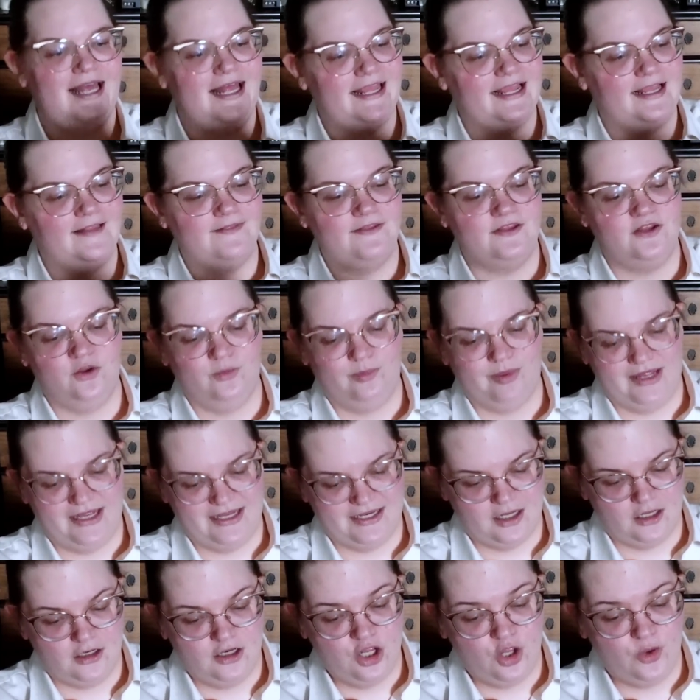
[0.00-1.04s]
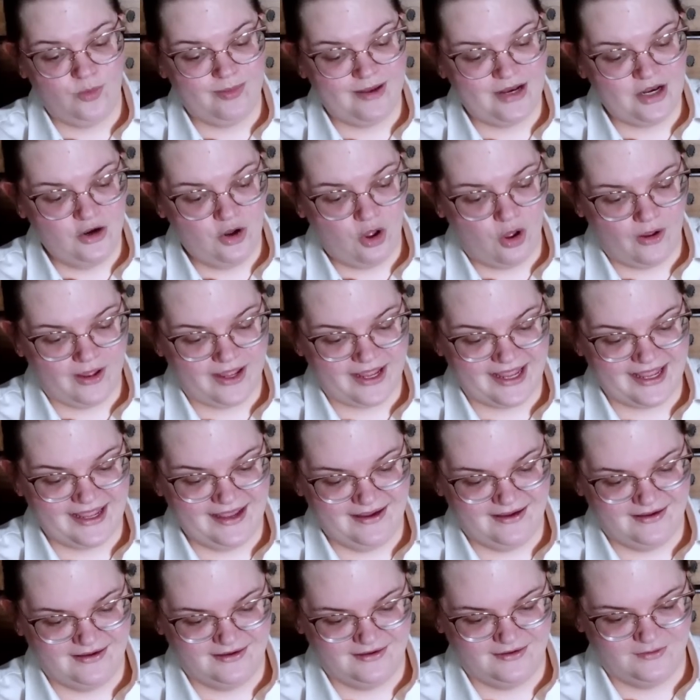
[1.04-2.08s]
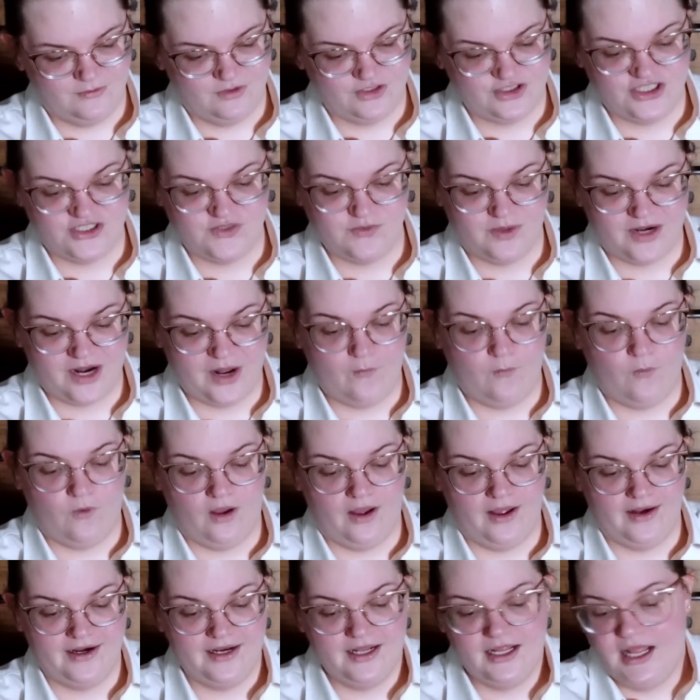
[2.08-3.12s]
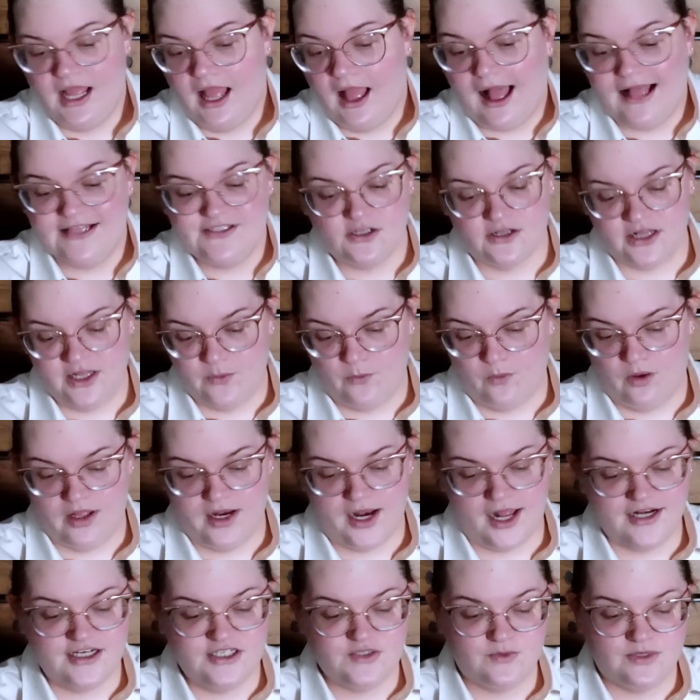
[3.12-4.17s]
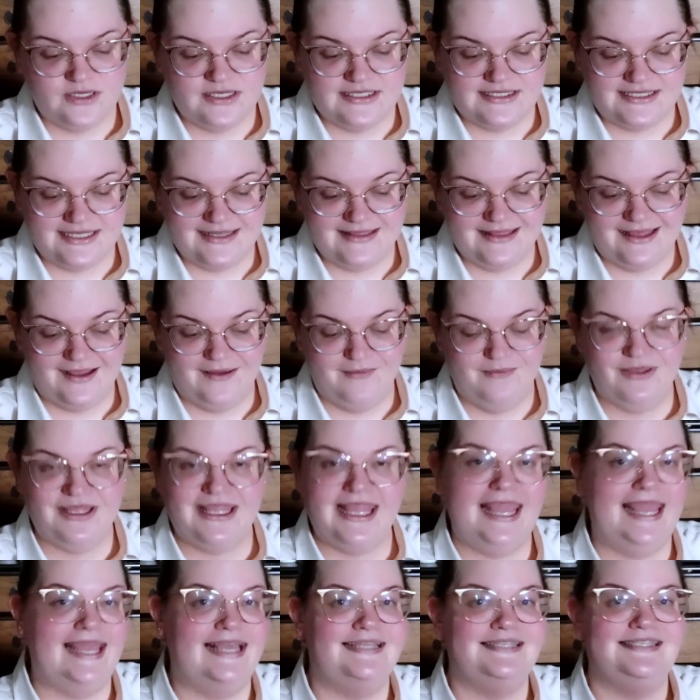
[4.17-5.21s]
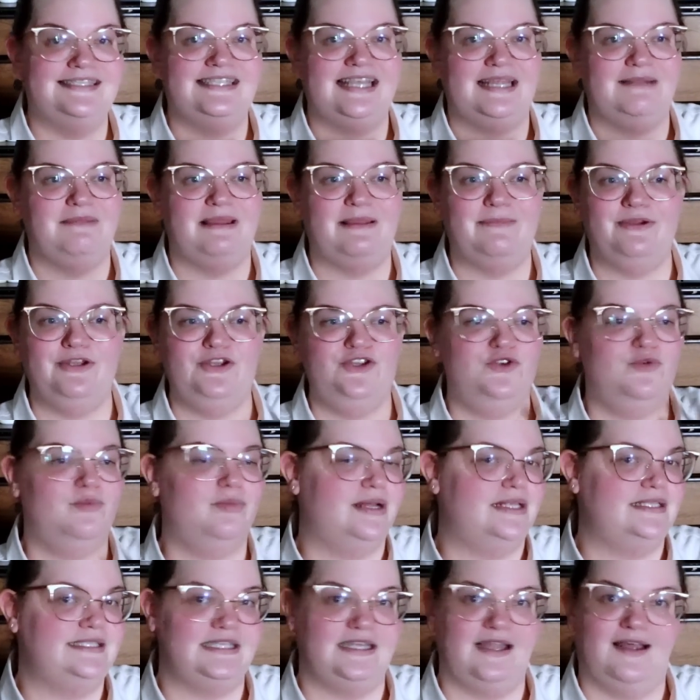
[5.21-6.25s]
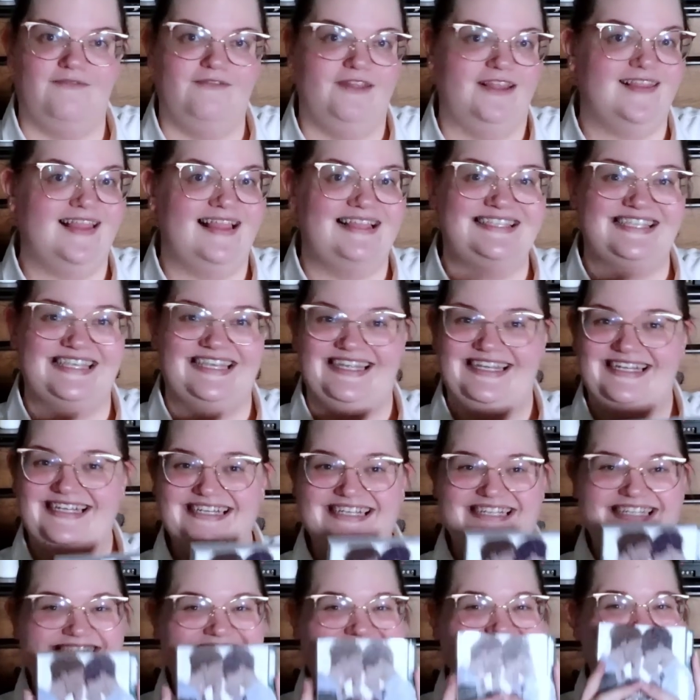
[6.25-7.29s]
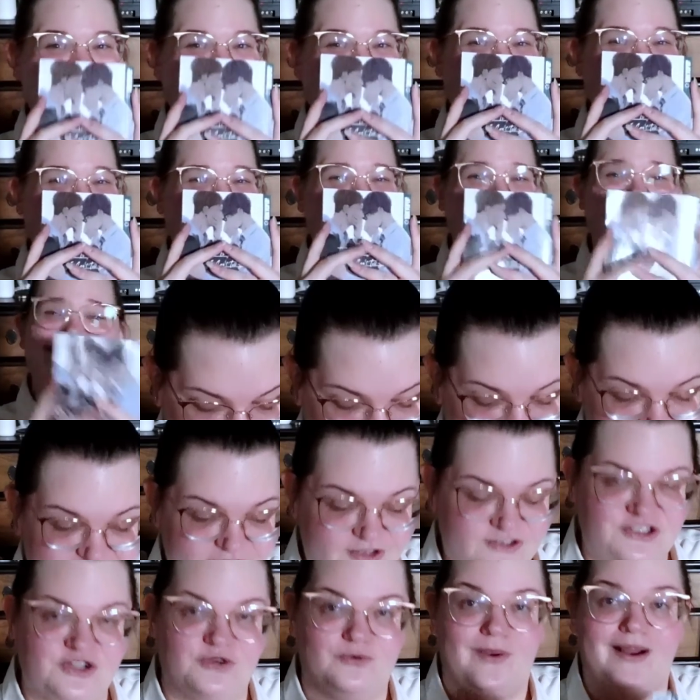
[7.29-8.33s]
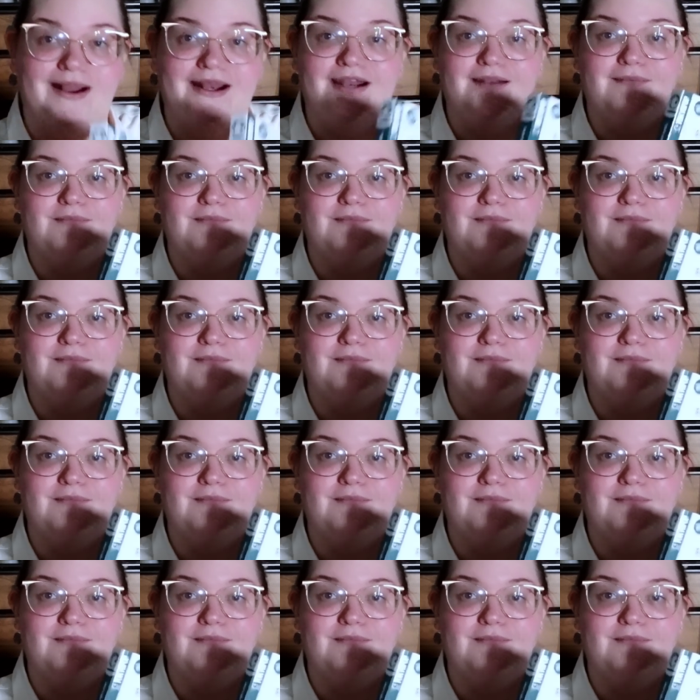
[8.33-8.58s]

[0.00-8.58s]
like a little bit naughty, which is what I want. That's all I want. I just want to see them kiss and maybe do butt stuff. Like, that's it. It is also rated